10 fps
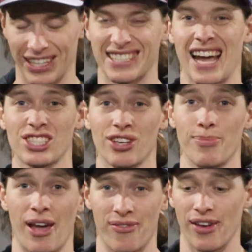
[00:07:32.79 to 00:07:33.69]
It's actually
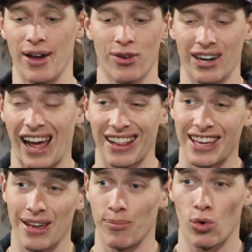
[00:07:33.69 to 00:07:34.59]
my favorite. I
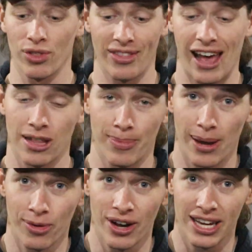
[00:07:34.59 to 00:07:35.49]
like it more than the
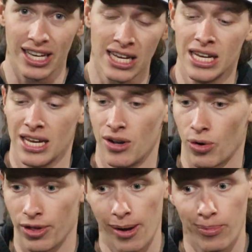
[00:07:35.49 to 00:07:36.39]
Alabama rig
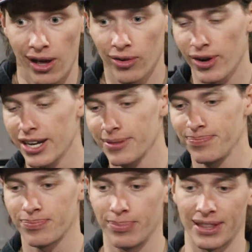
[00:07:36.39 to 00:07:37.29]
or the umbrella rig,
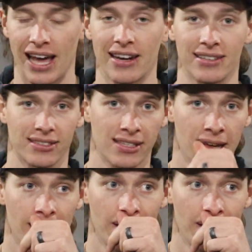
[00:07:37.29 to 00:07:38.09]
but that is